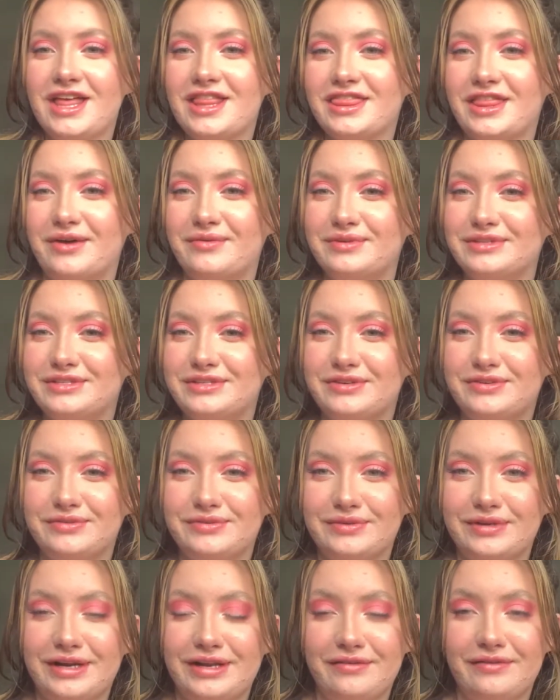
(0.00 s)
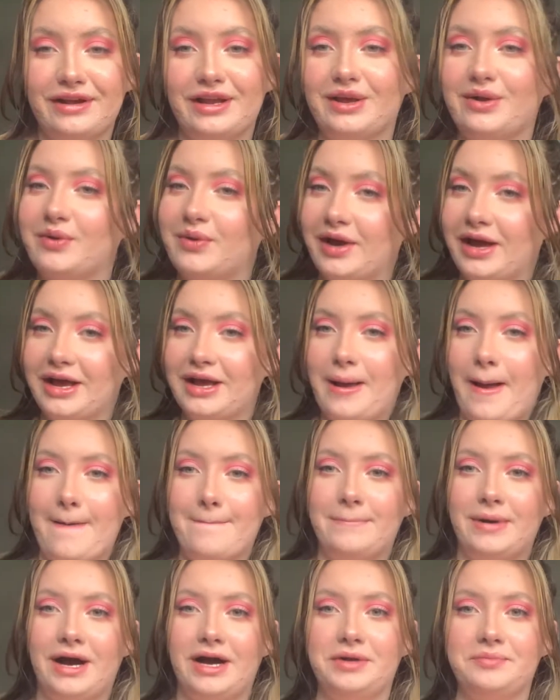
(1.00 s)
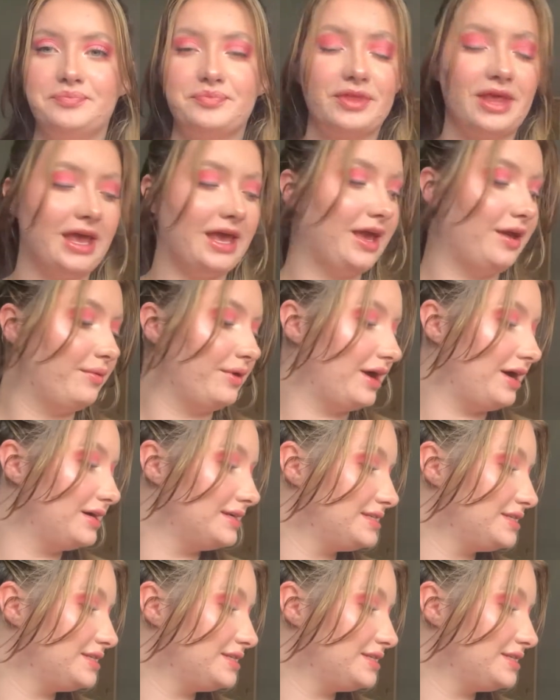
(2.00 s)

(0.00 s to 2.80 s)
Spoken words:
That was really quick, but here we are.